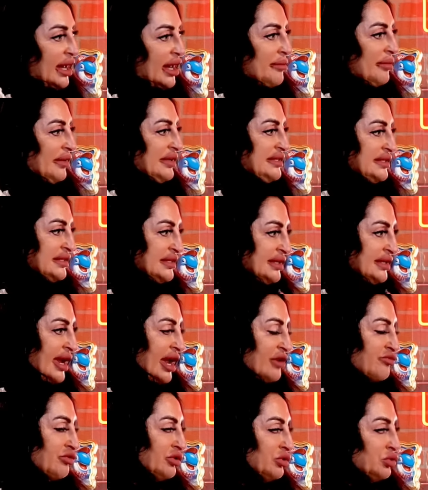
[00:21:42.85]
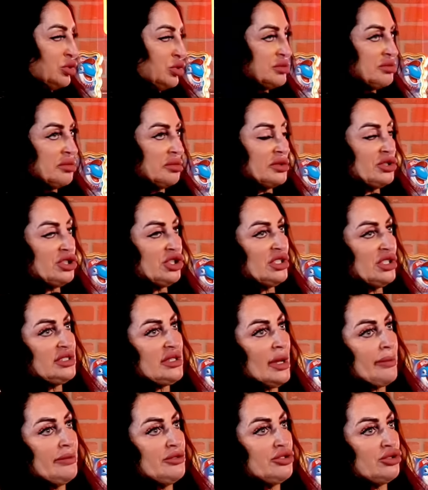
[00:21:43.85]
And my sister naturally calls me when she gets
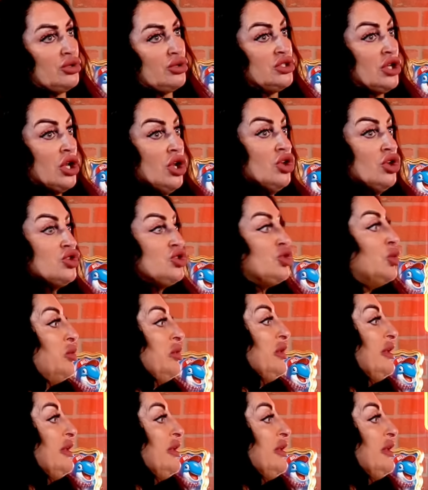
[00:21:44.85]
up and she goes, so what